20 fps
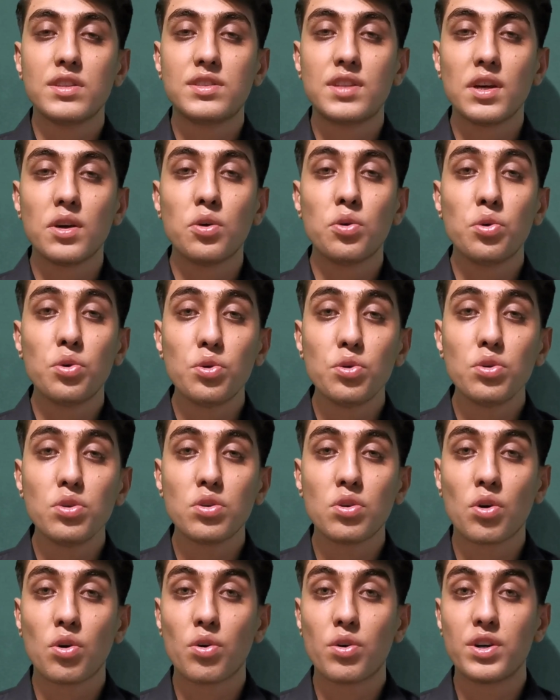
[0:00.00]
the
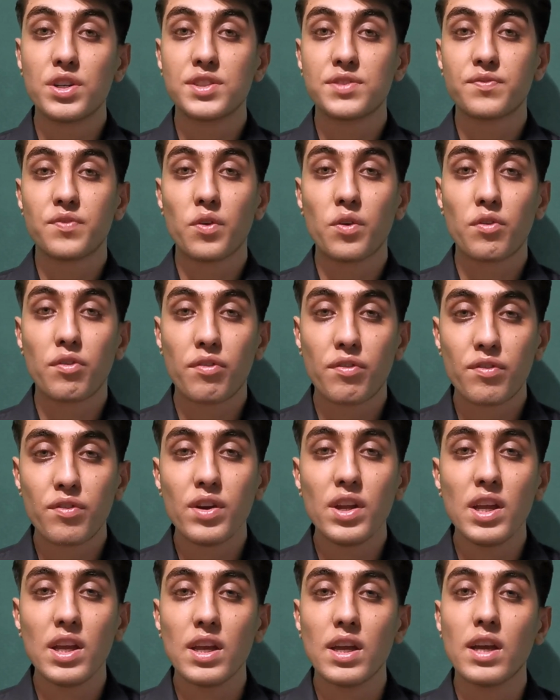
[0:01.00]
whole course for
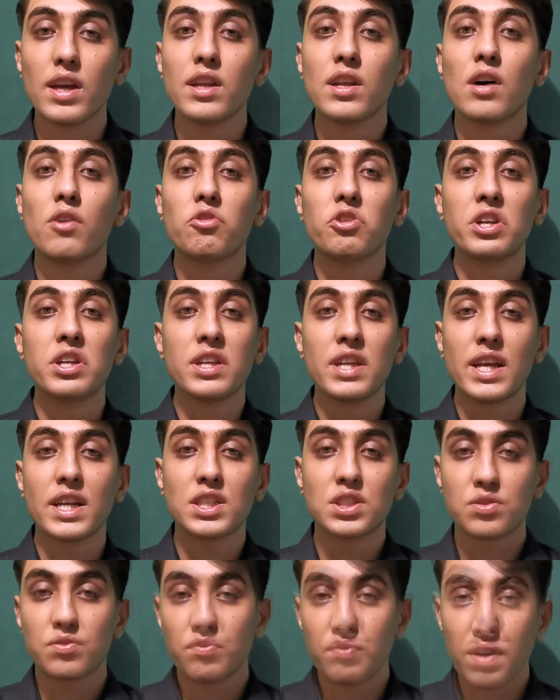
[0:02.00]
free in our
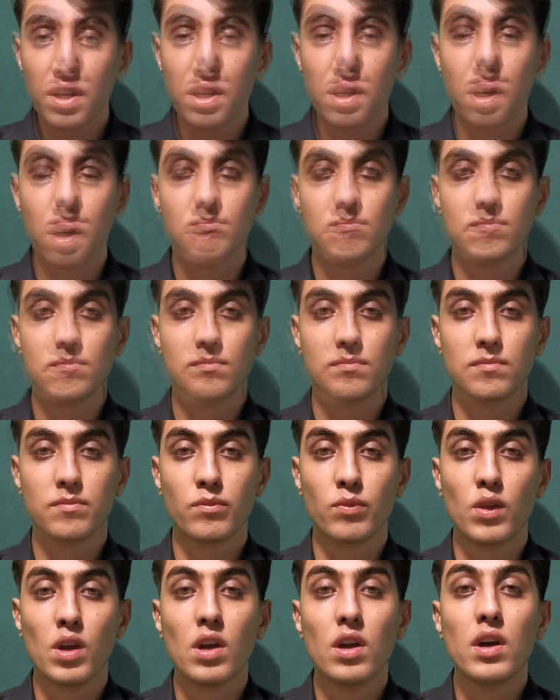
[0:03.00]
next videos.
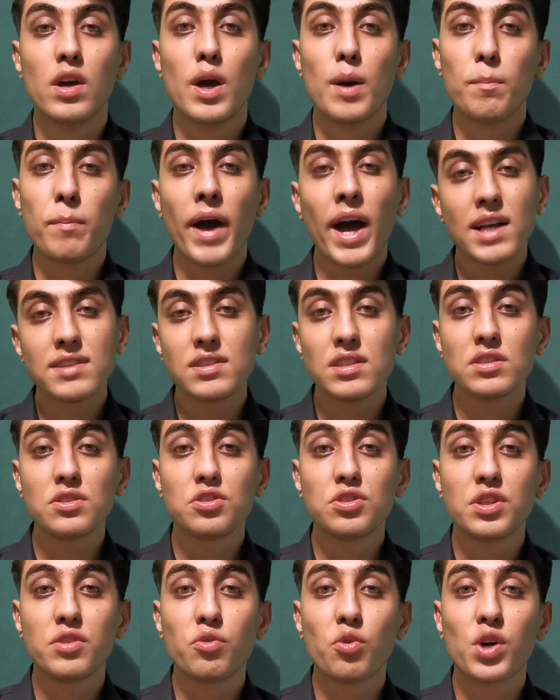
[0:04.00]
Passing
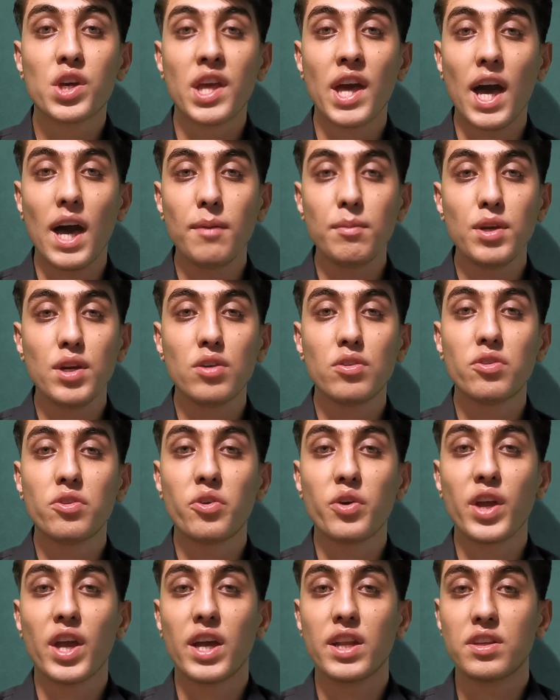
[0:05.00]
to the
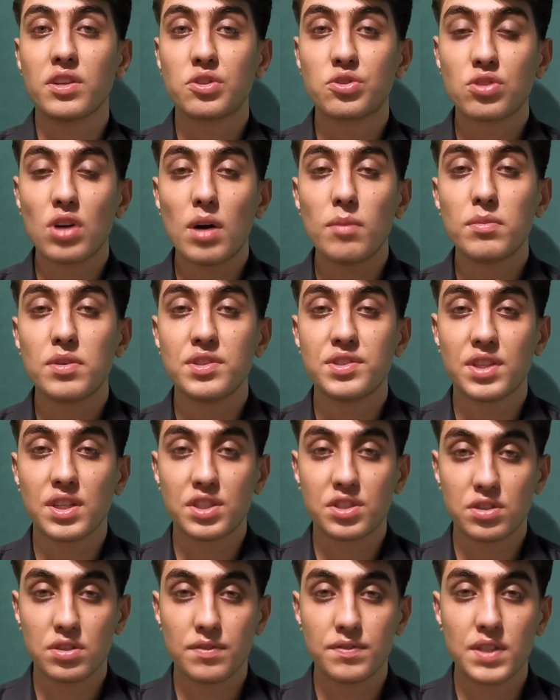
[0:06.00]
vocabulary and grammar
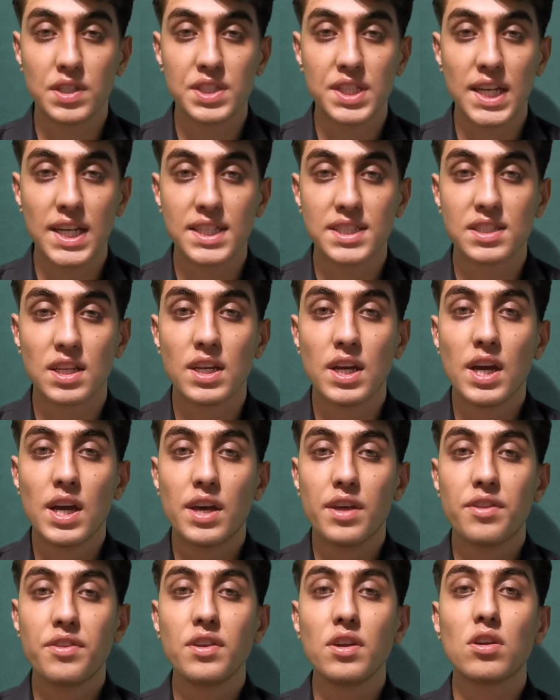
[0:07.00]
section of the test,
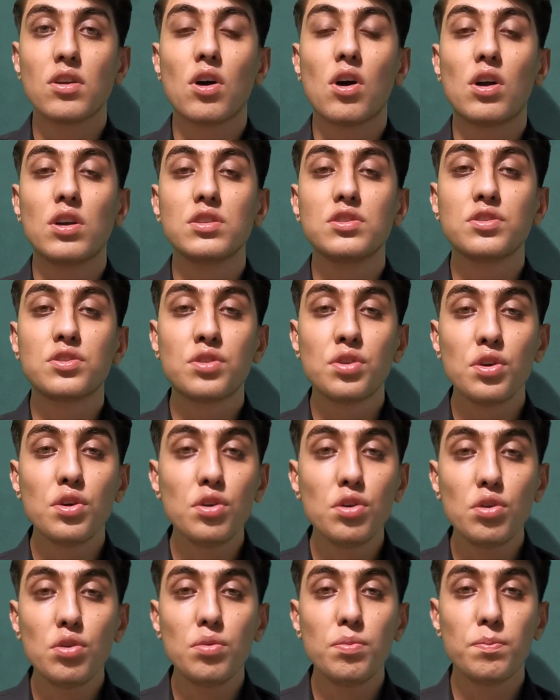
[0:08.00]
there are
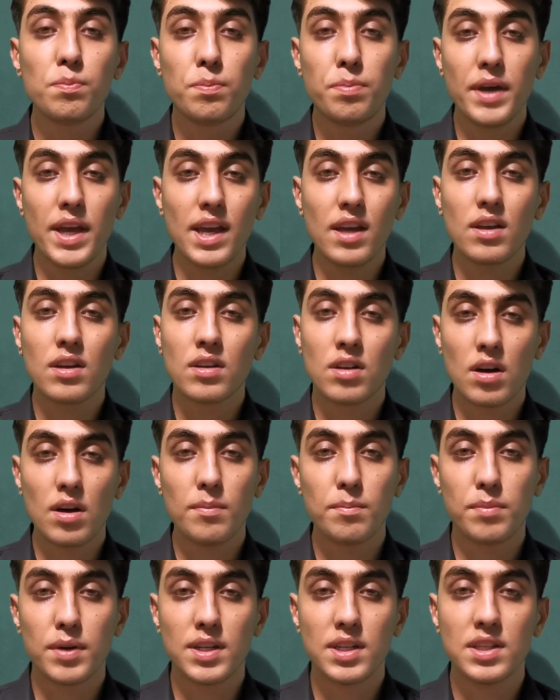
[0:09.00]
2 big
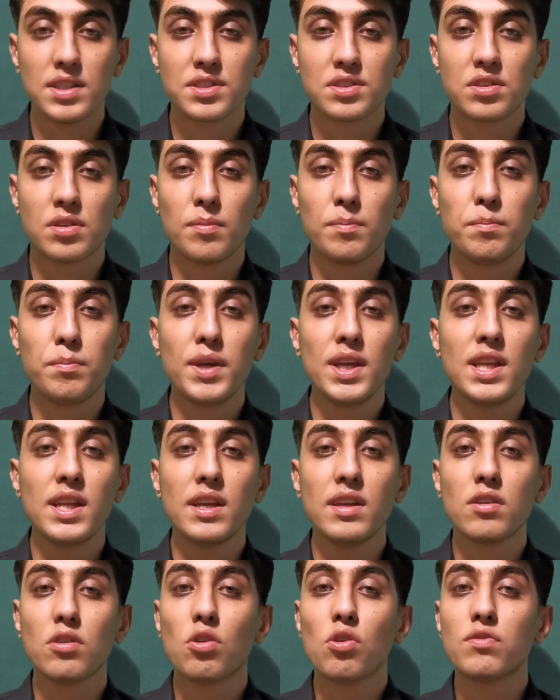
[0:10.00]
companies
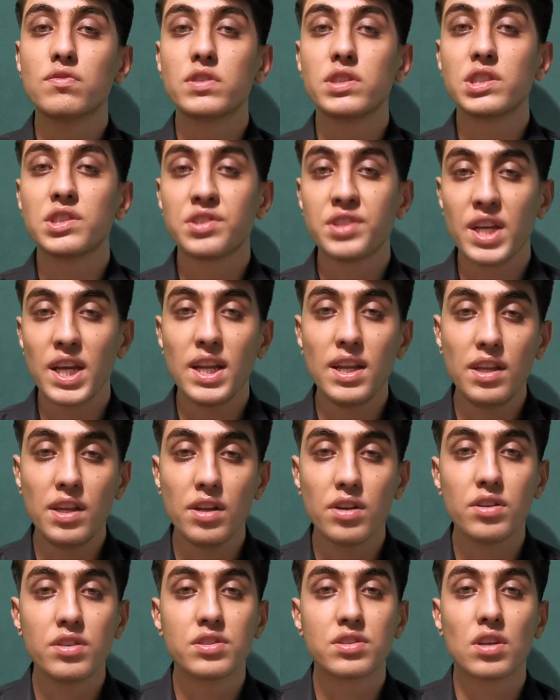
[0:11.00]
competing over 10
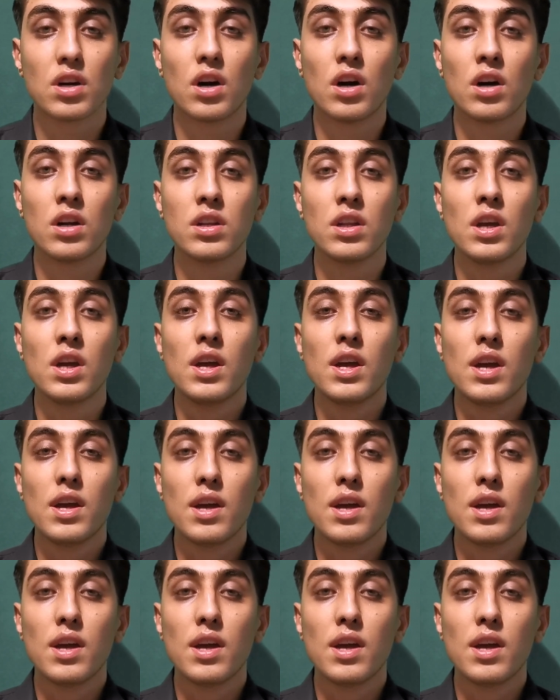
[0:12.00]
years on